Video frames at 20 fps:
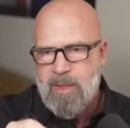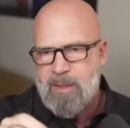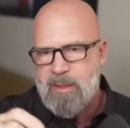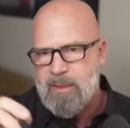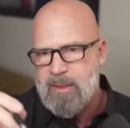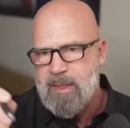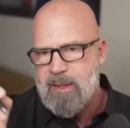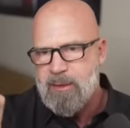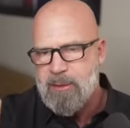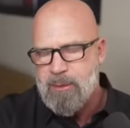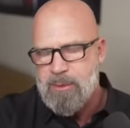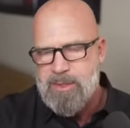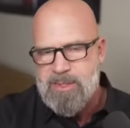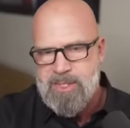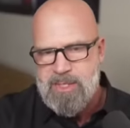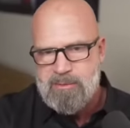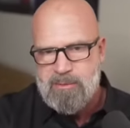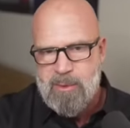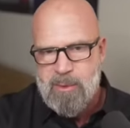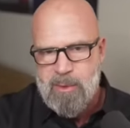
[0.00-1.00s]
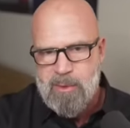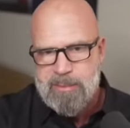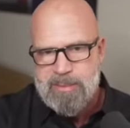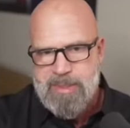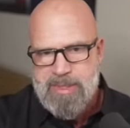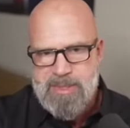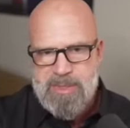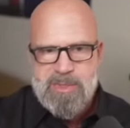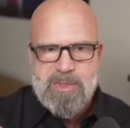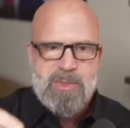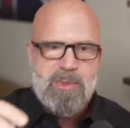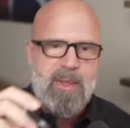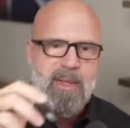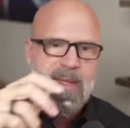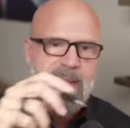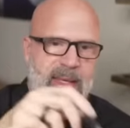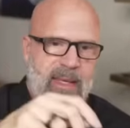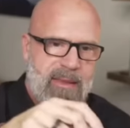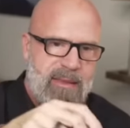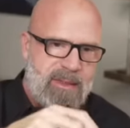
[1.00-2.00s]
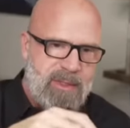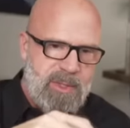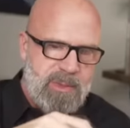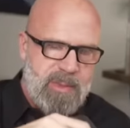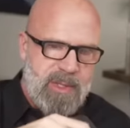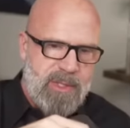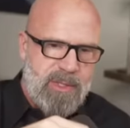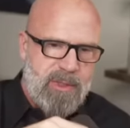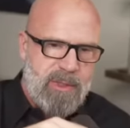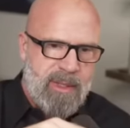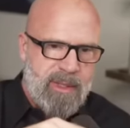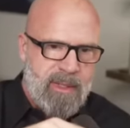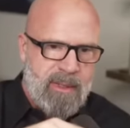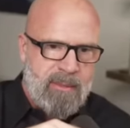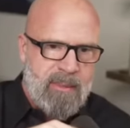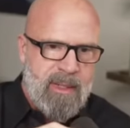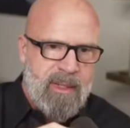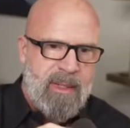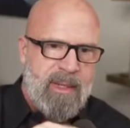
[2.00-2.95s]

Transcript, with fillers: and I'll get 37 gold pieces so I can get this special item,